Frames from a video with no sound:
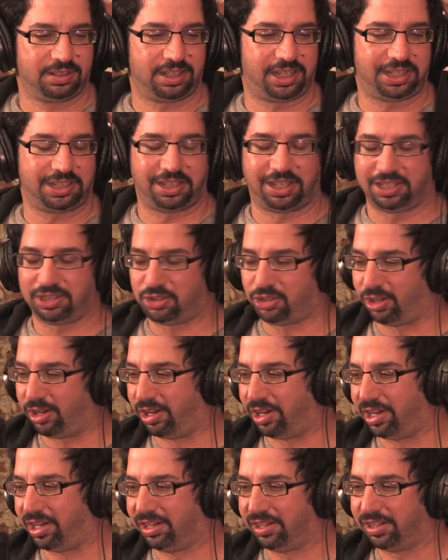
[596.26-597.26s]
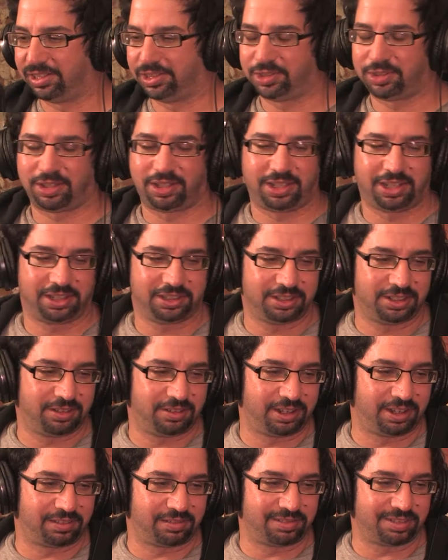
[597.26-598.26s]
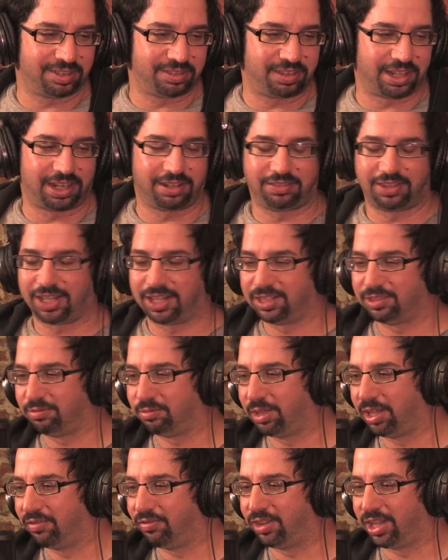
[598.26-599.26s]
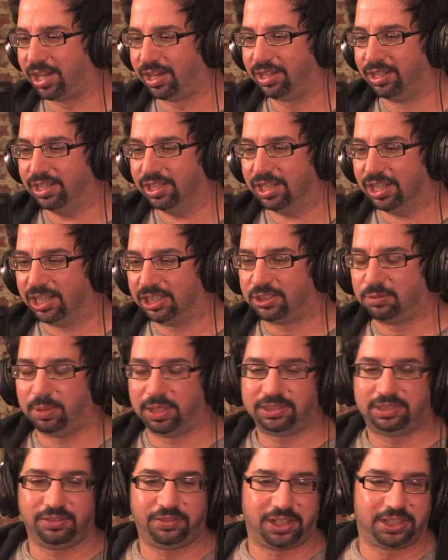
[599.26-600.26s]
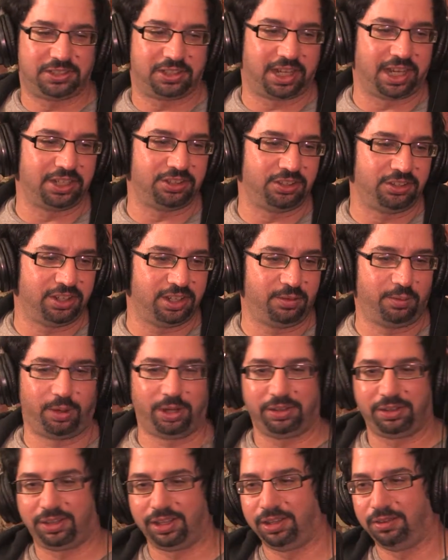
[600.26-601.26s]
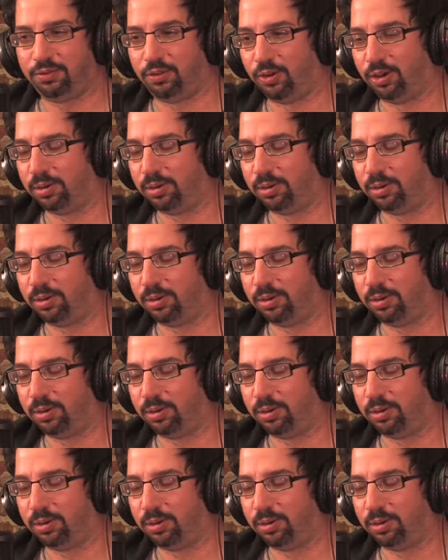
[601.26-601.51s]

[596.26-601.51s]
I try. You know, if that expensive education did one thing for